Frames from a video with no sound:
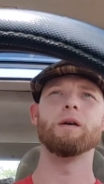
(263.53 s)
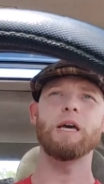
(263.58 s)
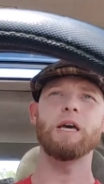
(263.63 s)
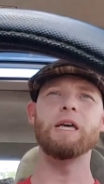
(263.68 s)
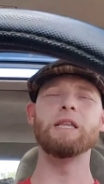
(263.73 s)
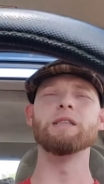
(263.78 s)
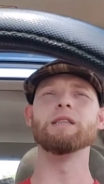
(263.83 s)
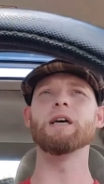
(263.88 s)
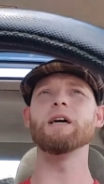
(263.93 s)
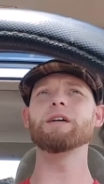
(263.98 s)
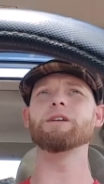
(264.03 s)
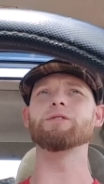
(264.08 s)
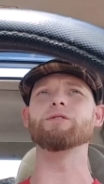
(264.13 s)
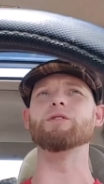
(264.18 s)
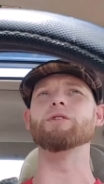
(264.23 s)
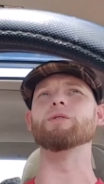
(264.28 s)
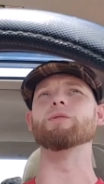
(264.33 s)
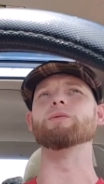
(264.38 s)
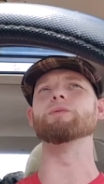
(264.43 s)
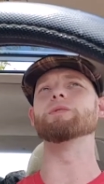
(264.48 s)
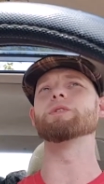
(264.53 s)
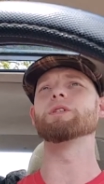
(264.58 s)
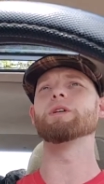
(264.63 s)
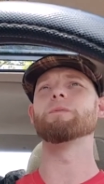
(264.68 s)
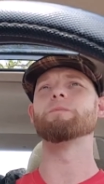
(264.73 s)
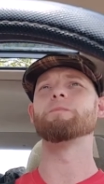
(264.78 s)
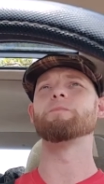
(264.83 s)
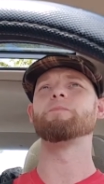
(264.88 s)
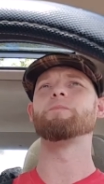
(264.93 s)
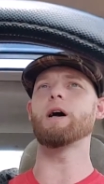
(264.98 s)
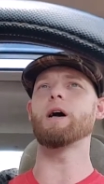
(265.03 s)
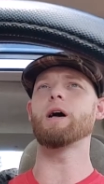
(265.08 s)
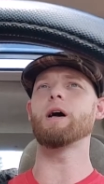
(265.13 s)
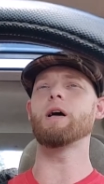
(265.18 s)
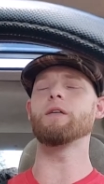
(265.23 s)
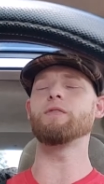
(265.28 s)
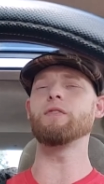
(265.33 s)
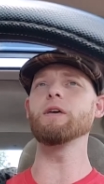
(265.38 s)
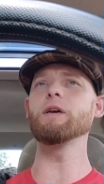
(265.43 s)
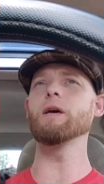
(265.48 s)
In lighter news,
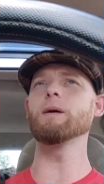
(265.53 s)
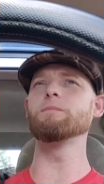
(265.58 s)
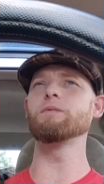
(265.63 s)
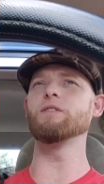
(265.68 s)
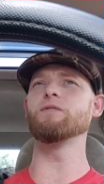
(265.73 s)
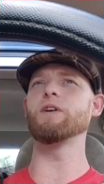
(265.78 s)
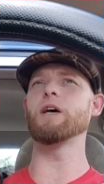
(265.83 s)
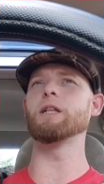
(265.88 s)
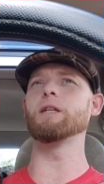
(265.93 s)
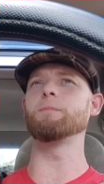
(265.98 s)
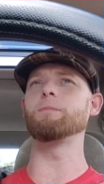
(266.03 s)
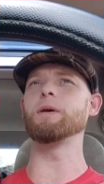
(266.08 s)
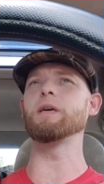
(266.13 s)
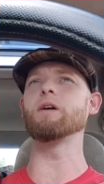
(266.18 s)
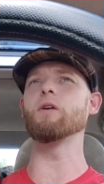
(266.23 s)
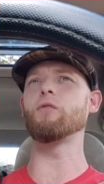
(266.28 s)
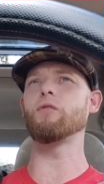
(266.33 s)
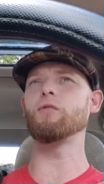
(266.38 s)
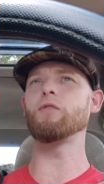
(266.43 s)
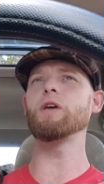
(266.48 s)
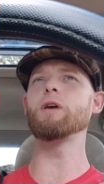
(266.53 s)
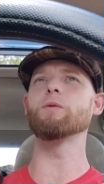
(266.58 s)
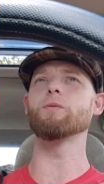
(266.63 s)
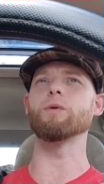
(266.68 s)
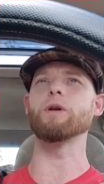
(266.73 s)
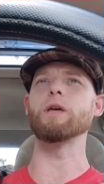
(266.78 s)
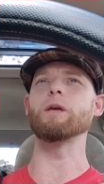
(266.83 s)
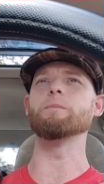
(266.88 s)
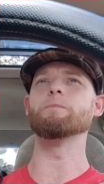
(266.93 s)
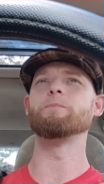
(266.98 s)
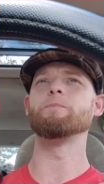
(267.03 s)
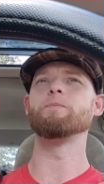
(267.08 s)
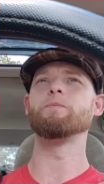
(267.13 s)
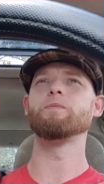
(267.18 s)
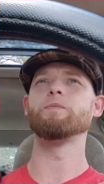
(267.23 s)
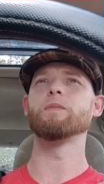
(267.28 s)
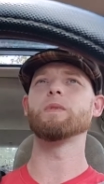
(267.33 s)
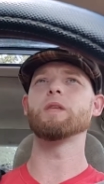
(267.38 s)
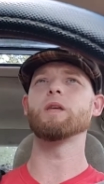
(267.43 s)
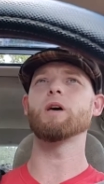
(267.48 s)
I think I'm developing a theory
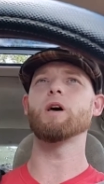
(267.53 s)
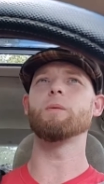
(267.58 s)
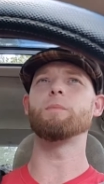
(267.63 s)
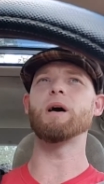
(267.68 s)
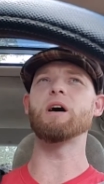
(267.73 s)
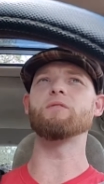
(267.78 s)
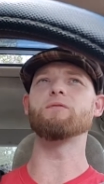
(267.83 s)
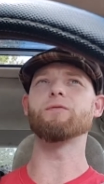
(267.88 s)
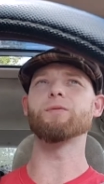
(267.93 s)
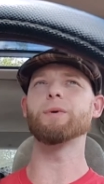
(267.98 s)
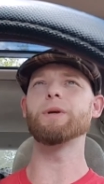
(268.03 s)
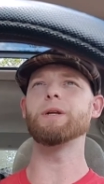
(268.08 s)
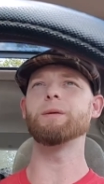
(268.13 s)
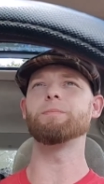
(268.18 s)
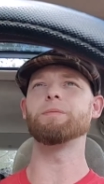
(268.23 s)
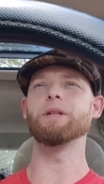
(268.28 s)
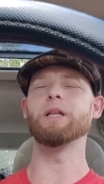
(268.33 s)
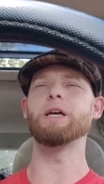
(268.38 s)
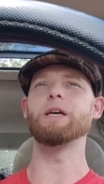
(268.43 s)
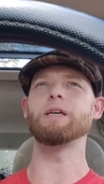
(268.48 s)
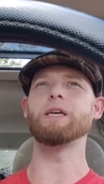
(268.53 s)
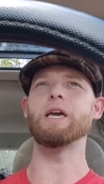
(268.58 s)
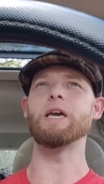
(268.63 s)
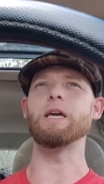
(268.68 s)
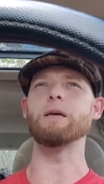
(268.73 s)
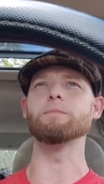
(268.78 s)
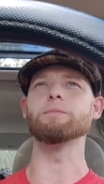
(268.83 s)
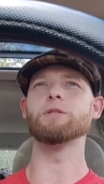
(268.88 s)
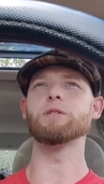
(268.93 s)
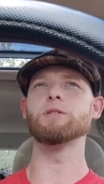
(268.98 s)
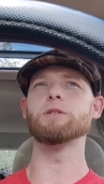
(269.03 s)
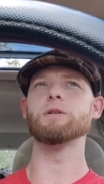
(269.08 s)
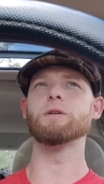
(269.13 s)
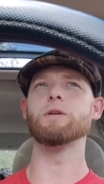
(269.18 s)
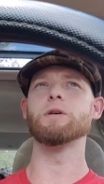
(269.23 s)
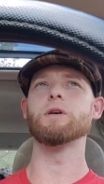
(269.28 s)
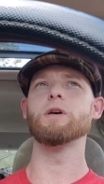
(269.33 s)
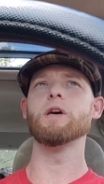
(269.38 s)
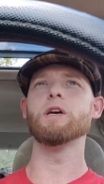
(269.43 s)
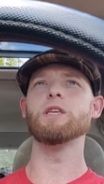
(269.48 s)
about free-to-play games.
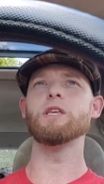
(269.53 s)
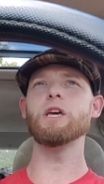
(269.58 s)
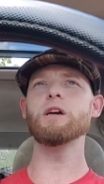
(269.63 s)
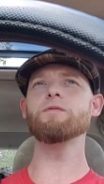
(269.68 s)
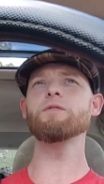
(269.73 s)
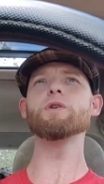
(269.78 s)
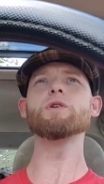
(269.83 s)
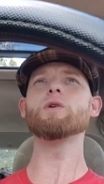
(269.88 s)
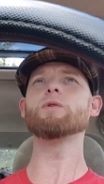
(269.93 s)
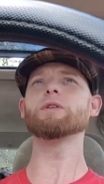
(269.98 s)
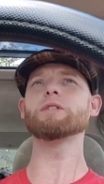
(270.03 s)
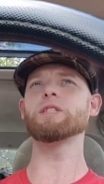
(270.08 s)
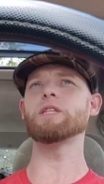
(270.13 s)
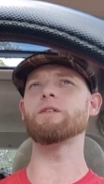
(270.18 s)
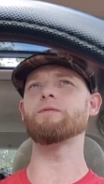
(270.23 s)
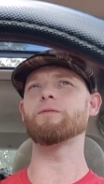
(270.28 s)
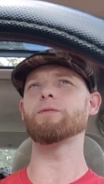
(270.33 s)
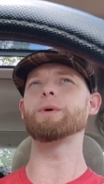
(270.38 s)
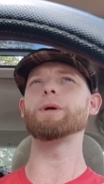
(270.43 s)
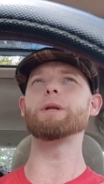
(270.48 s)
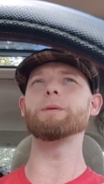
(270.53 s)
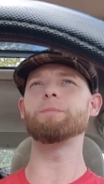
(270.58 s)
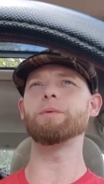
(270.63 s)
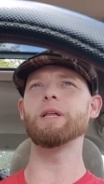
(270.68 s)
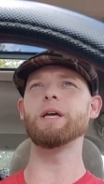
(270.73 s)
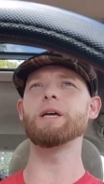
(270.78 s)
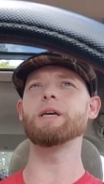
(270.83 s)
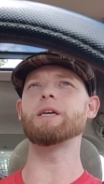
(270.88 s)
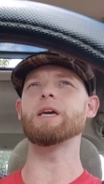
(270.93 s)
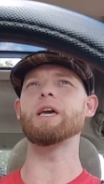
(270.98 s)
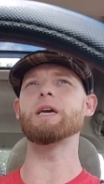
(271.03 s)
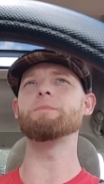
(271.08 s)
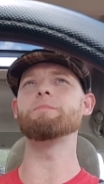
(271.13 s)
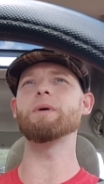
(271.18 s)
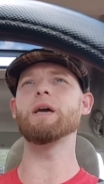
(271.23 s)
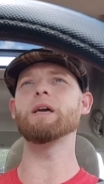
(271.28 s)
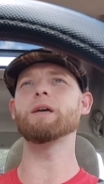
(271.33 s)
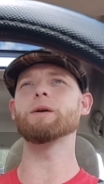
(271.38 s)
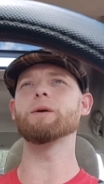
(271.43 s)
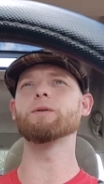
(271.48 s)
You ever notice that free-to-play game
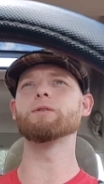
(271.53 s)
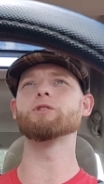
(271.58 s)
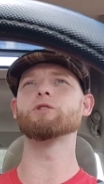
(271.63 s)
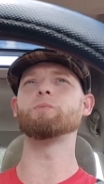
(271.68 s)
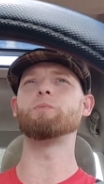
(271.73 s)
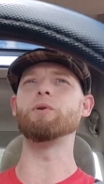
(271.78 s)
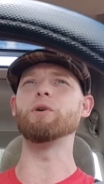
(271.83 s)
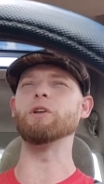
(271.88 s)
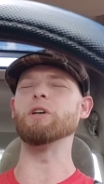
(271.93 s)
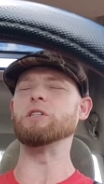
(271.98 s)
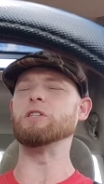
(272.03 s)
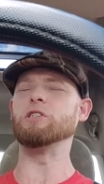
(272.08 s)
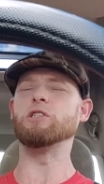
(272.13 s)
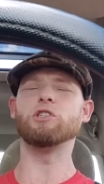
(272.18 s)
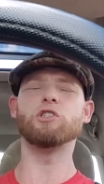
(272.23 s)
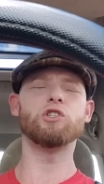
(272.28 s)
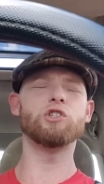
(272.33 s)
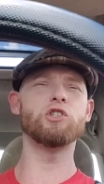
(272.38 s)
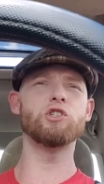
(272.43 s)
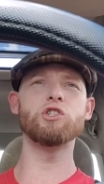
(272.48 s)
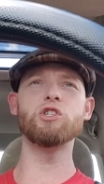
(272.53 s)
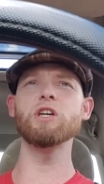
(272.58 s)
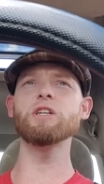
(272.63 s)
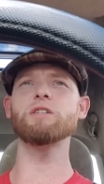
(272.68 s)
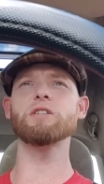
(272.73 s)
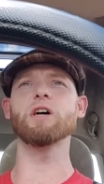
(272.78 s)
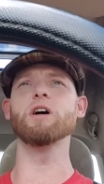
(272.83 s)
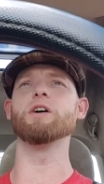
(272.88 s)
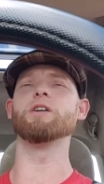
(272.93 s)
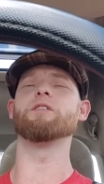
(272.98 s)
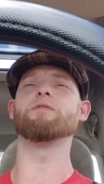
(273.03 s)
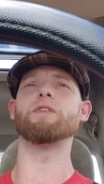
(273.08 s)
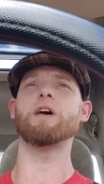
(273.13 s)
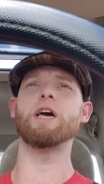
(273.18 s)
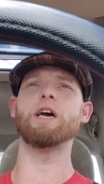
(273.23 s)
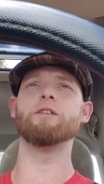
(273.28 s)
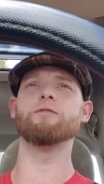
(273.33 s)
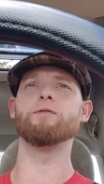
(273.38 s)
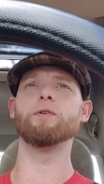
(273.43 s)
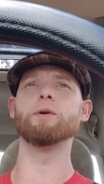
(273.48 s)
makers put a shit ton of
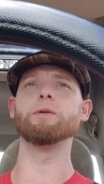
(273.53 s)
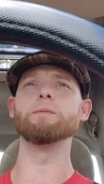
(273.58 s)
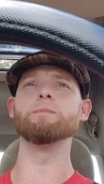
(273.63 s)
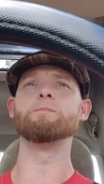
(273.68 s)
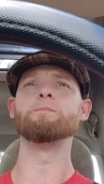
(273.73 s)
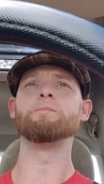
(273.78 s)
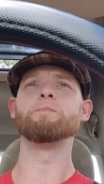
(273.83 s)
effort